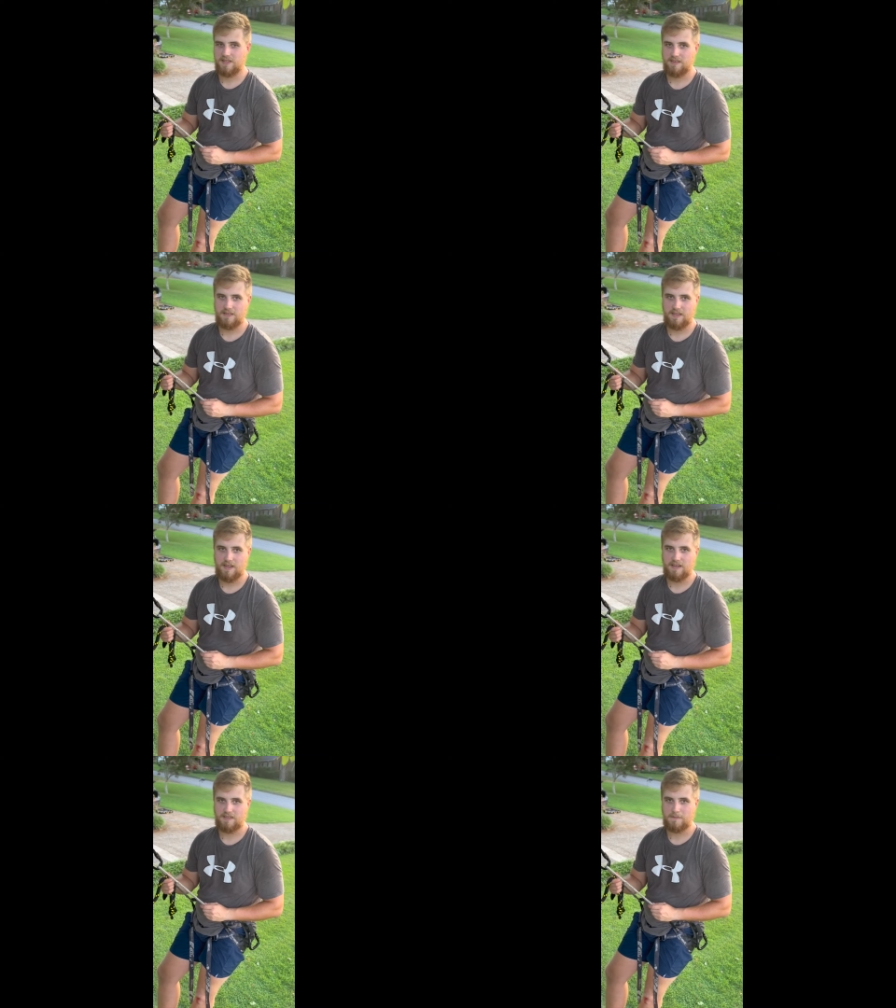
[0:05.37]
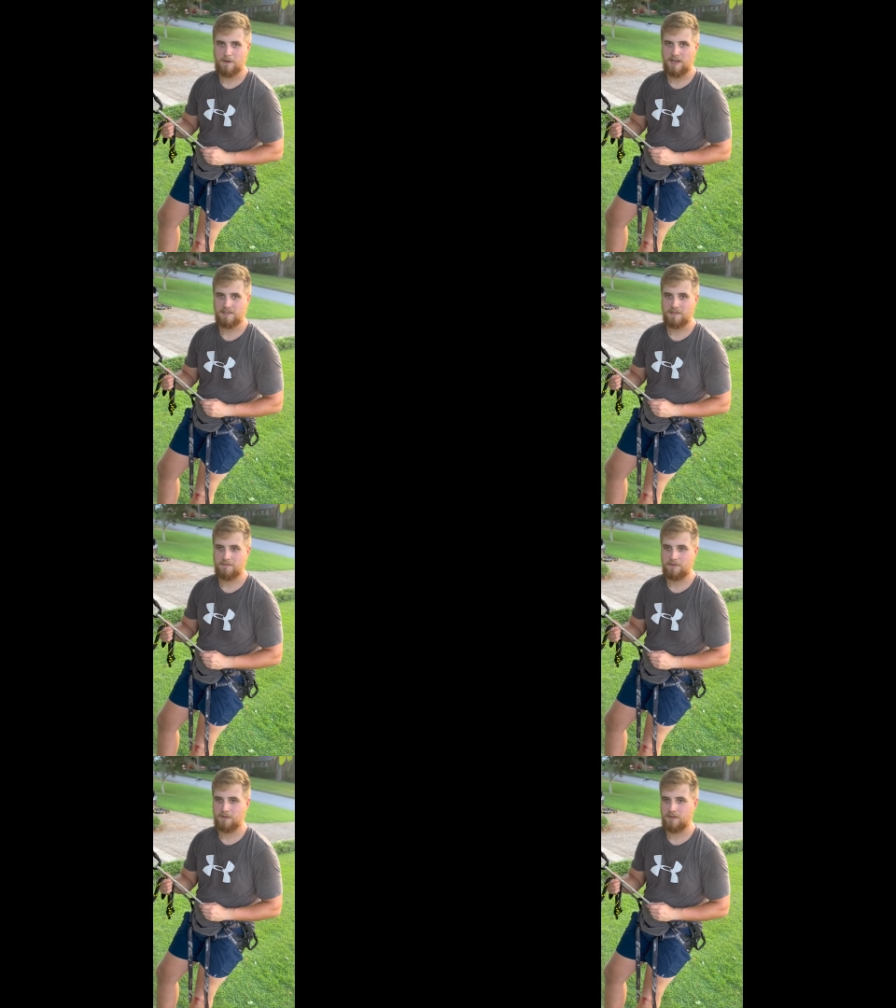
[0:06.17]
out today, just practicing
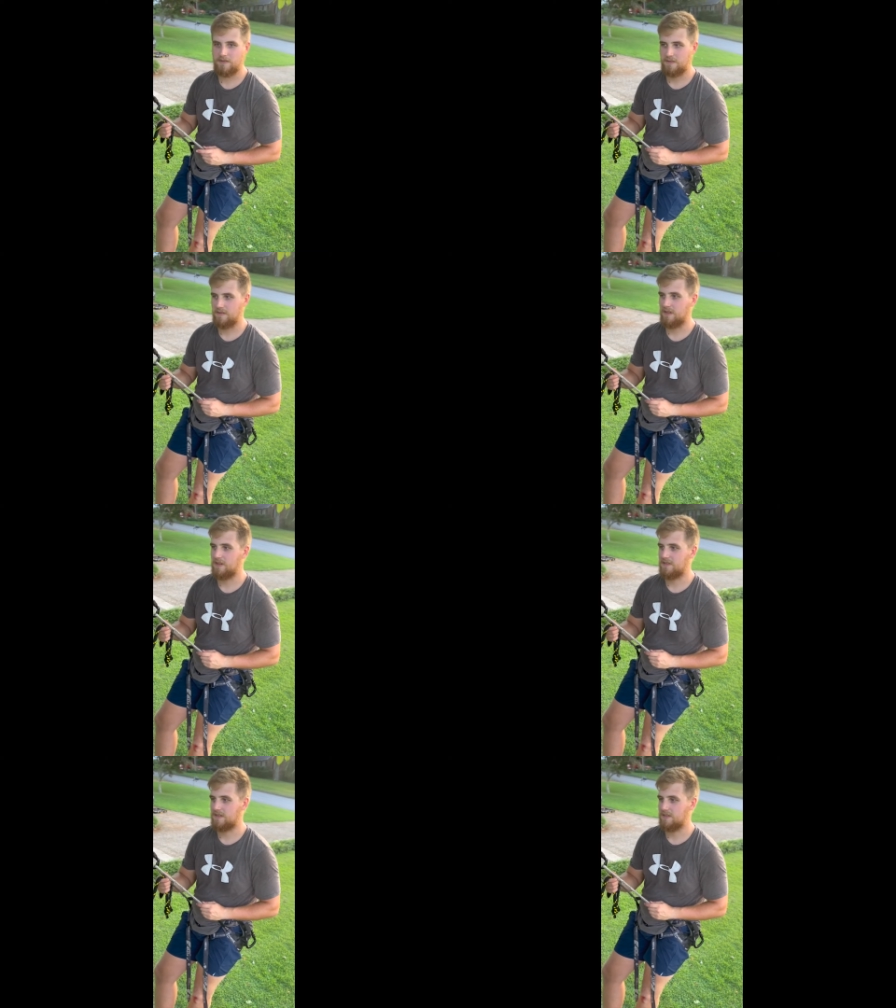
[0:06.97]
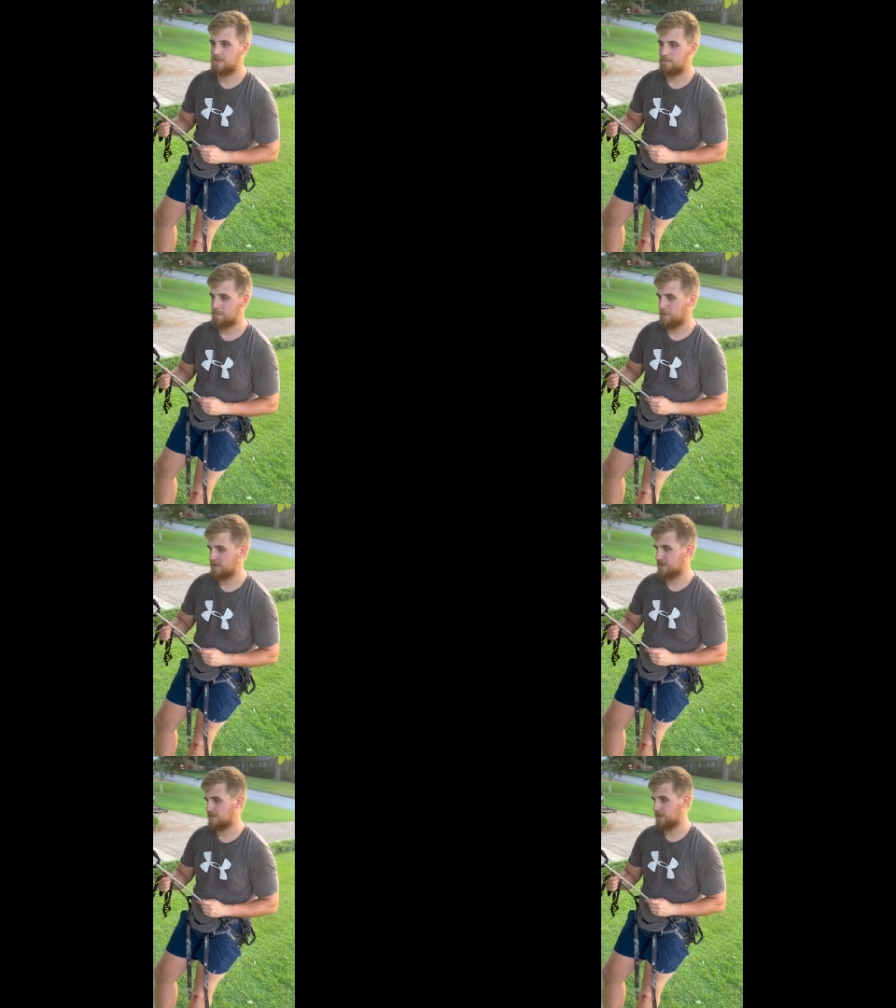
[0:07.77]
for the season, the bow
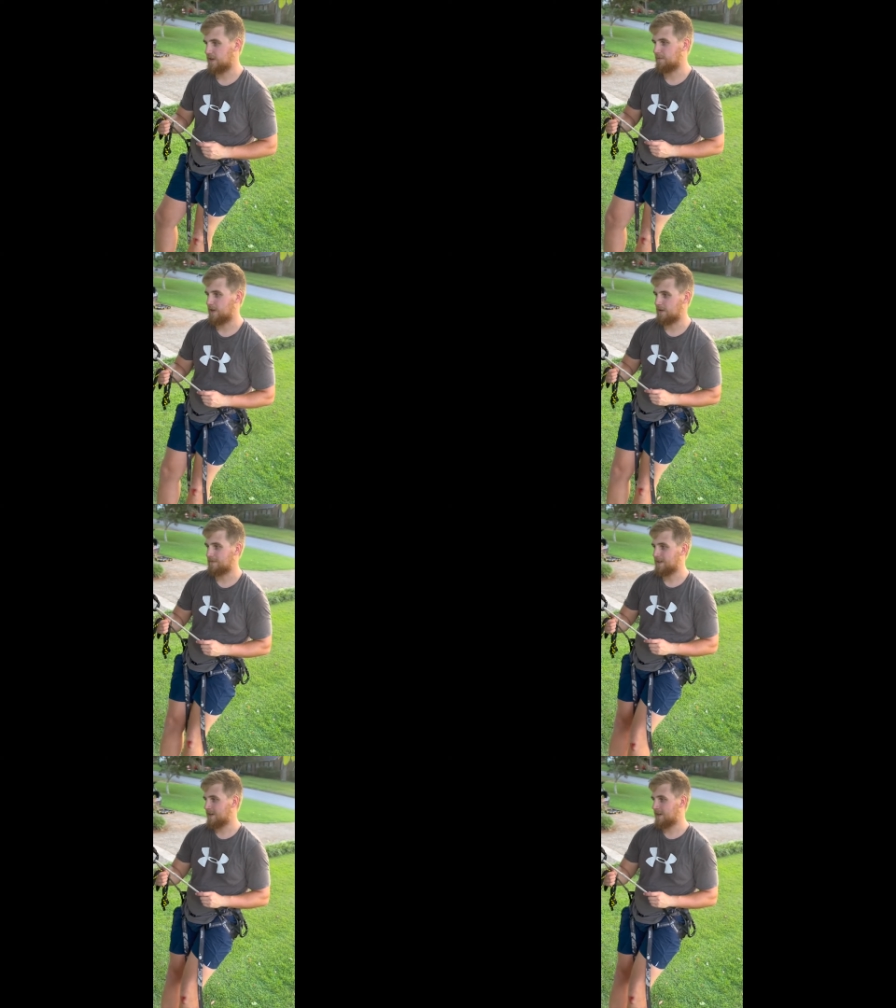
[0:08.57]
season coming up.